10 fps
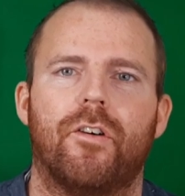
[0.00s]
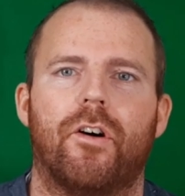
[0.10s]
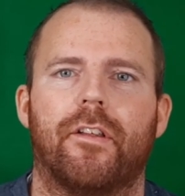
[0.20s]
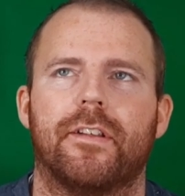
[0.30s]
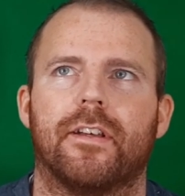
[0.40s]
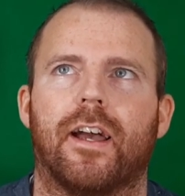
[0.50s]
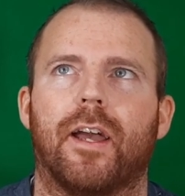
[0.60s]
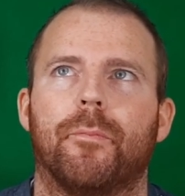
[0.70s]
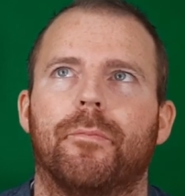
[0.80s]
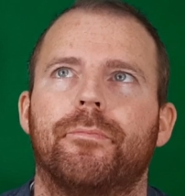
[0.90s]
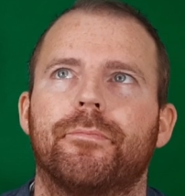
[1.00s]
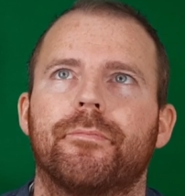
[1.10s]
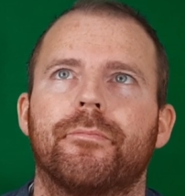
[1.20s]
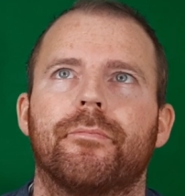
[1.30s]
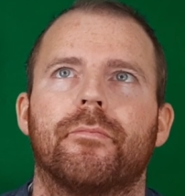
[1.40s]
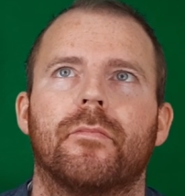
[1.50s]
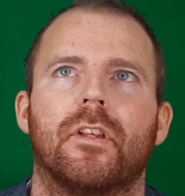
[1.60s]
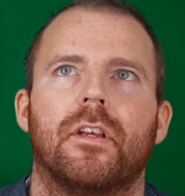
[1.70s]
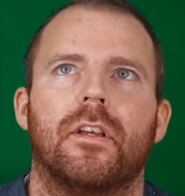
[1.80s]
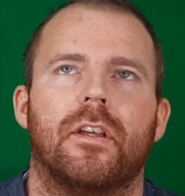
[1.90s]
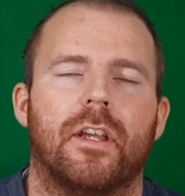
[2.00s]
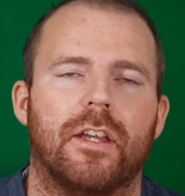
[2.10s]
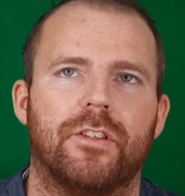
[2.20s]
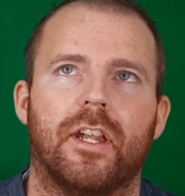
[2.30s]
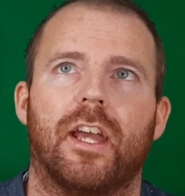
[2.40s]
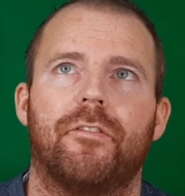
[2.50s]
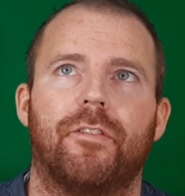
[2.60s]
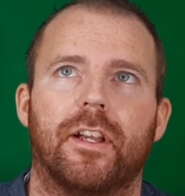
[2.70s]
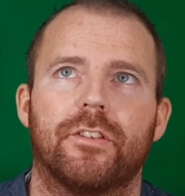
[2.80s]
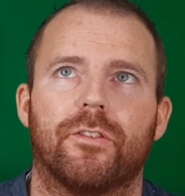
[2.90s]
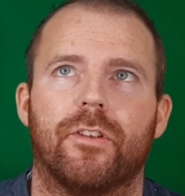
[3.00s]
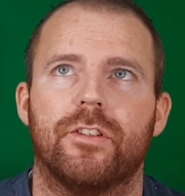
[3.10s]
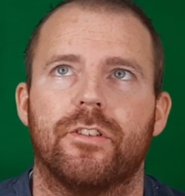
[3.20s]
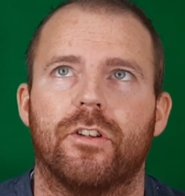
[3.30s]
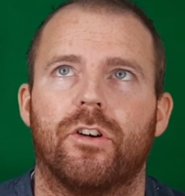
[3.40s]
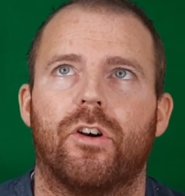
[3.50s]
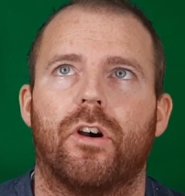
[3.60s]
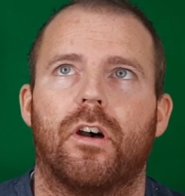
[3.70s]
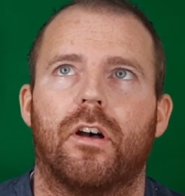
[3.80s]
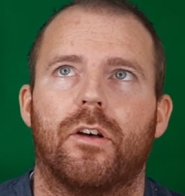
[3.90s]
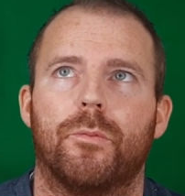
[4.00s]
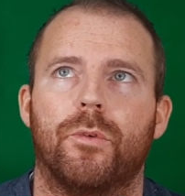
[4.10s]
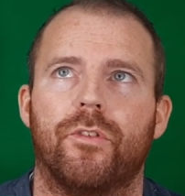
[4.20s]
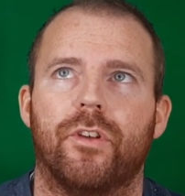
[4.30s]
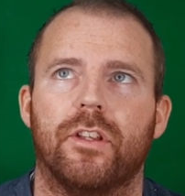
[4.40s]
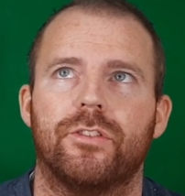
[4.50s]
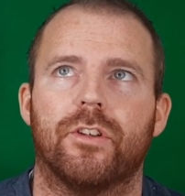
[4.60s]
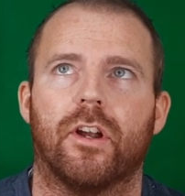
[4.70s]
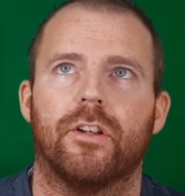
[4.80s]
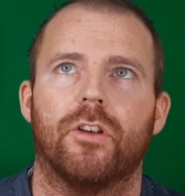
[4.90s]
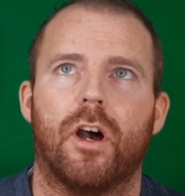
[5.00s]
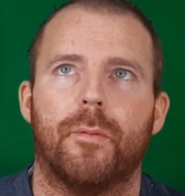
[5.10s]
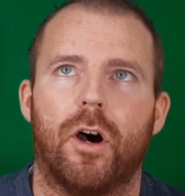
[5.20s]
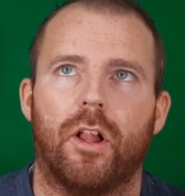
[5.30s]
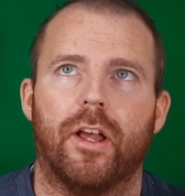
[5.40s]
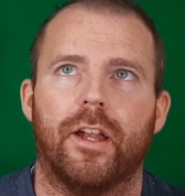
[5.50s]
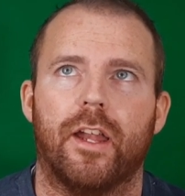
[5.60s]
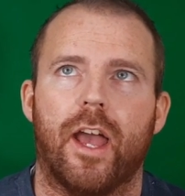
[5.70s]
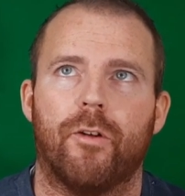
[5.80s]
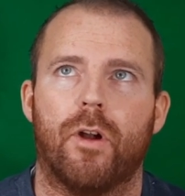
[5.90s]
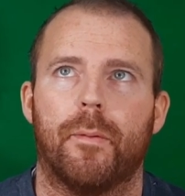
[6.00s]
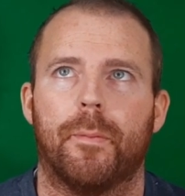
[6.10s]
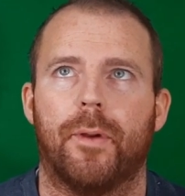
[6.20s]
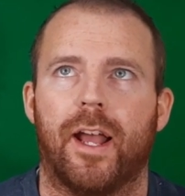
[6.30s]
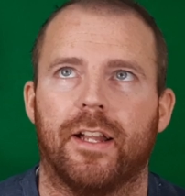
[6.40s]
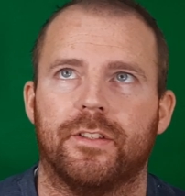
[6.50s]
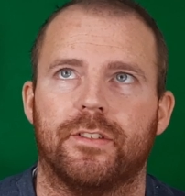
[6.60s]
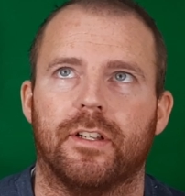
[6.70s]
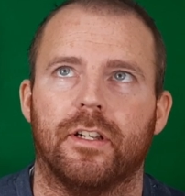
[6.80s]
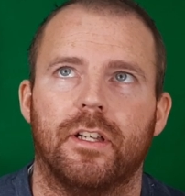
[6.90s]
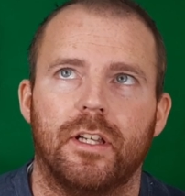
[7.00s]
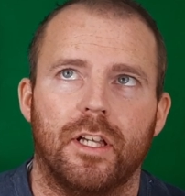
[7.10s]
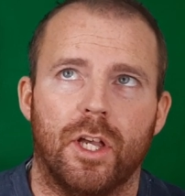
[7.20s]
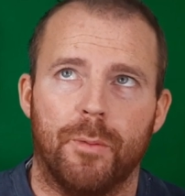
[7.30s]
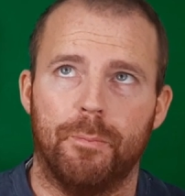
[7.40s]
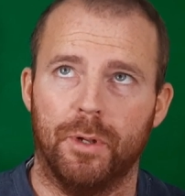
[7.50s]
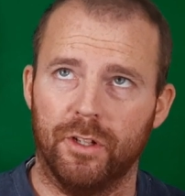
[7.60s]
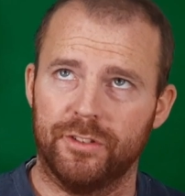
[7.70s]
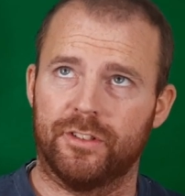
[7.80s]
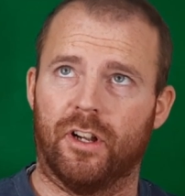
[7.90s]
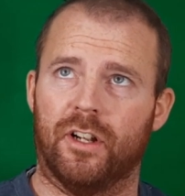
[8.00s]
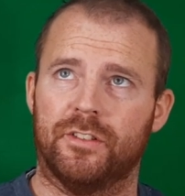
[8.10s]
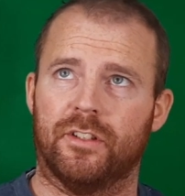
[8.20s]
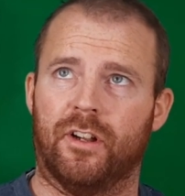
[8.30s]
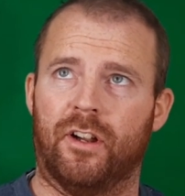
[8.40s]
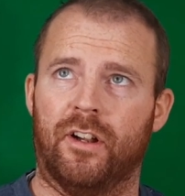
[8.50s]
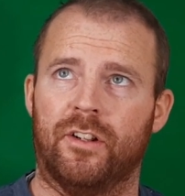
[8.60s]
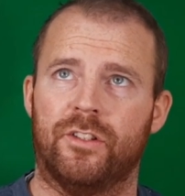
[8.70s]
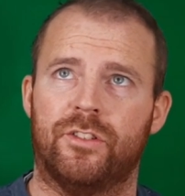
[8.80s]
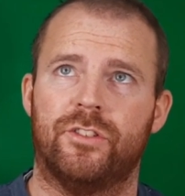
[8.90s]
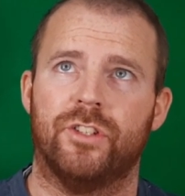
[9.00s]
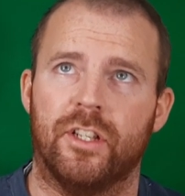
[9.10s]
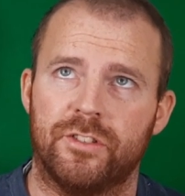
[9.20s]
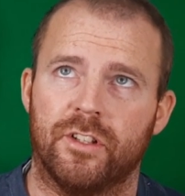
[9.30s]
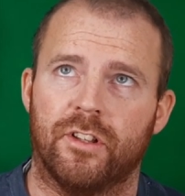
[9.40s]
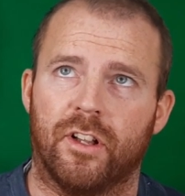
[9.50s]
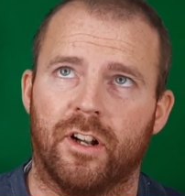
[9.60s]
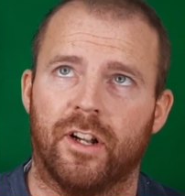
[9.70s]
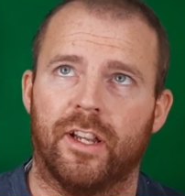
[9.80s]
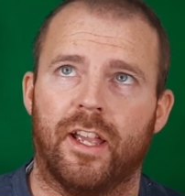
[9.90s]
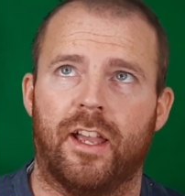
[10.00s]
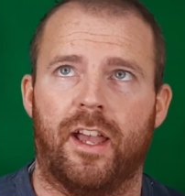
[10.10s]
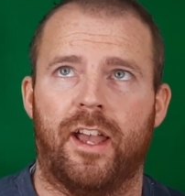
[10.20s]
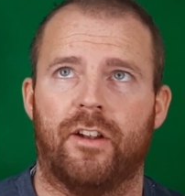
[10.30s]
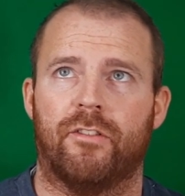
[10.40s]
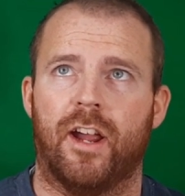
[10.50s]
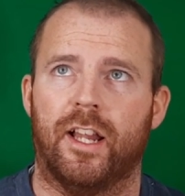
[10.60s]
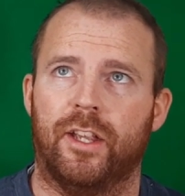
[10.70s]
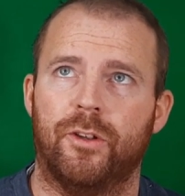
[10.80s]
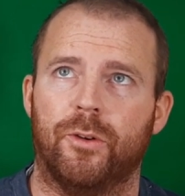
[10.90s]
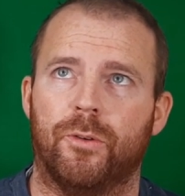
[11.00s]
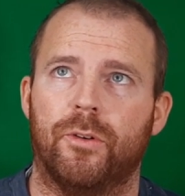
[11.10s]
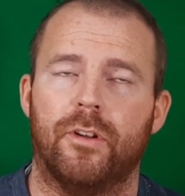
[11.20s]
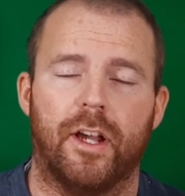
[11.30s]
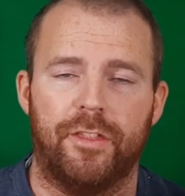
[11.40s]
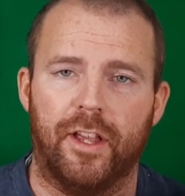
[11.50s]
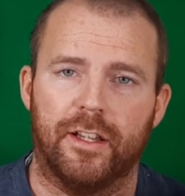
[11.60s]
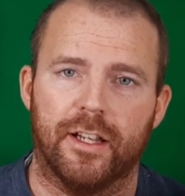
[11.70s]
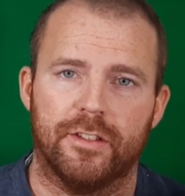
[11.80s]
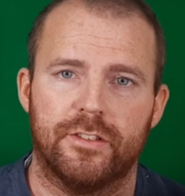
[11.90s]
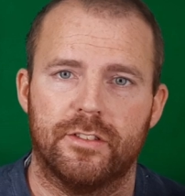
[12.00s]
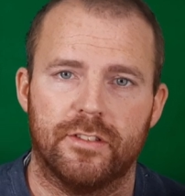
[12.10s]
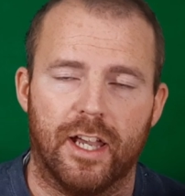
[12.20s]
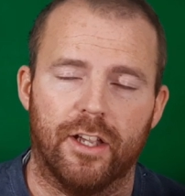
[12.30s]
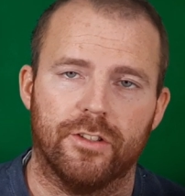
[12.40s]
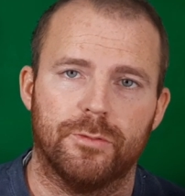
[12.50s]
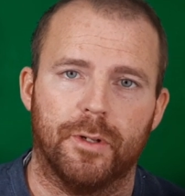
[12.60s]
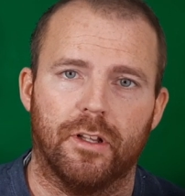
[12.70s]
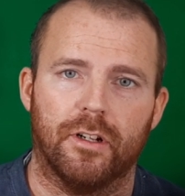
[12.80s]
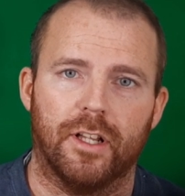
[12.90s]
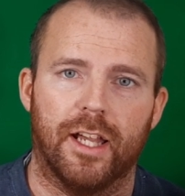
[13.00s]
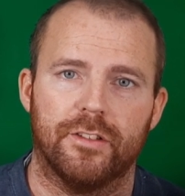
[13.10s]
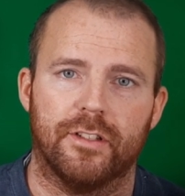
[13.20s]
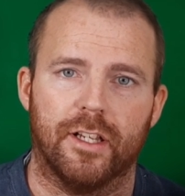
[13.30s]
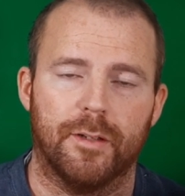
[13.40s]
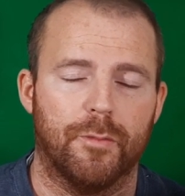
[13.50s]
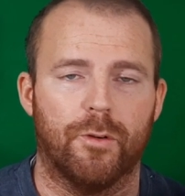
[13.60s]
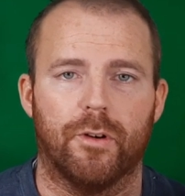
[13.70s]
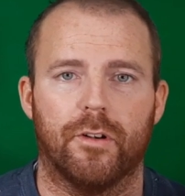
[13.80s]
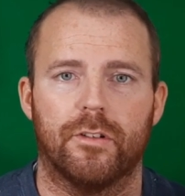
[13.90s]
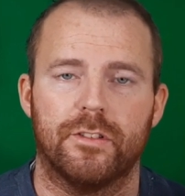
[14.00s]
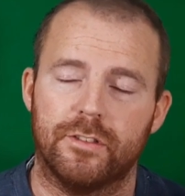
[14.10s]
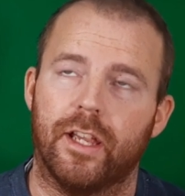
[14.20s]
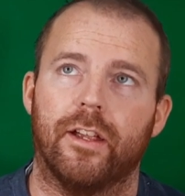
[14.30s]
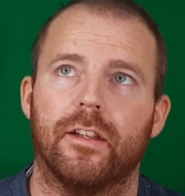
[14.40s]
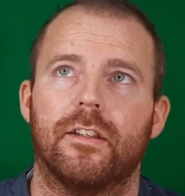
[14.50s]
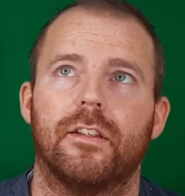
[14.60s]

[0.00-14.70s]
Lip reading: All the Time is a Netflix original movie starring Tom Holland and Robert Pattinson, Bill Skarsgård, Jason Clarke, and Riley Koo. I think that's how you spell her last name or say it.